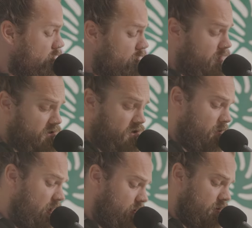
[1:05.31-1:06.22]
or let you
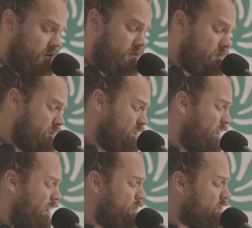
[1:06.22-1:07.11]
back in
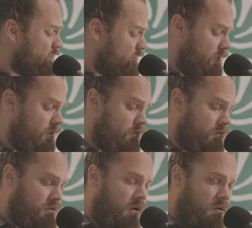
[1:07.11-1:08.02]
time and again.
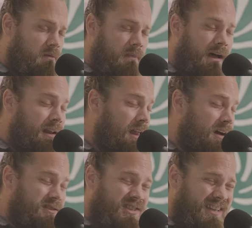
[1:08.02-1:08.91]
Throw on my
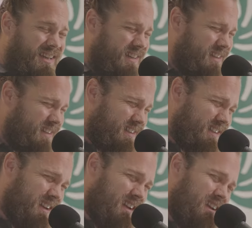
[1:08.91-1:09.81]
logic,
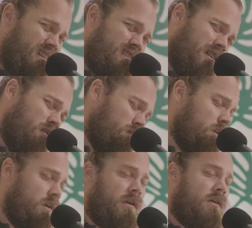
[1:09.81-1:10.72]
tell
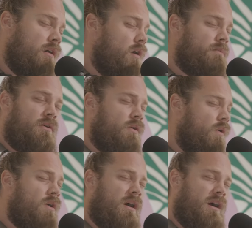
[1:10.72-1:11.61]
me I'm the
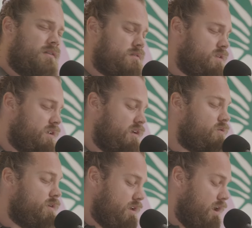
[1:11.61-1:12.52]
one
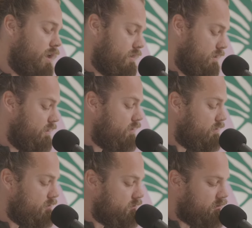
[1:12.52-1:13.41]
saying we got
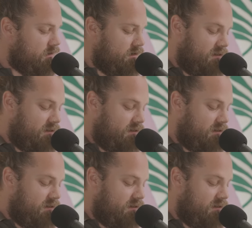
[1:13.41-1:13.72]
this,